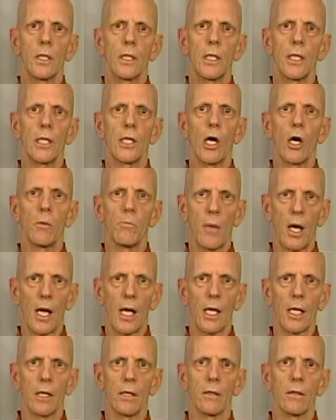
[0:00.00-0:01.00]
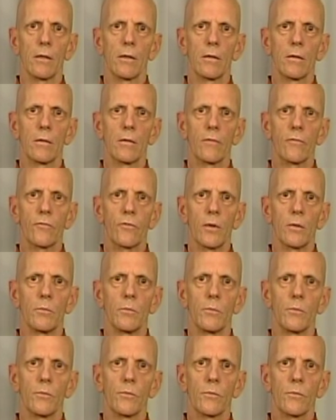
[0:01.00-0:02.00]
in our mind from
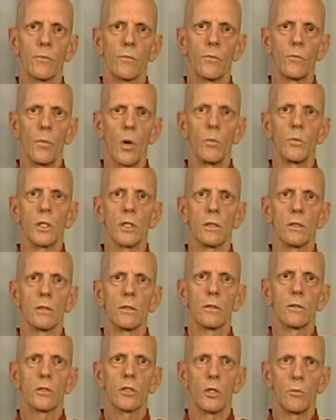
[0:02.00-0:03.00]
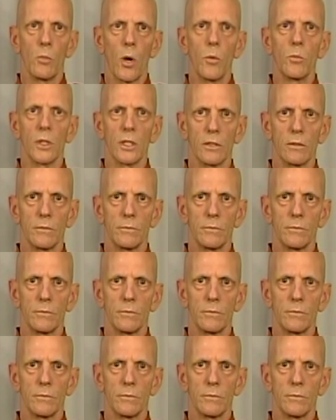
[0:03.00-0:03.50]
moment to moment.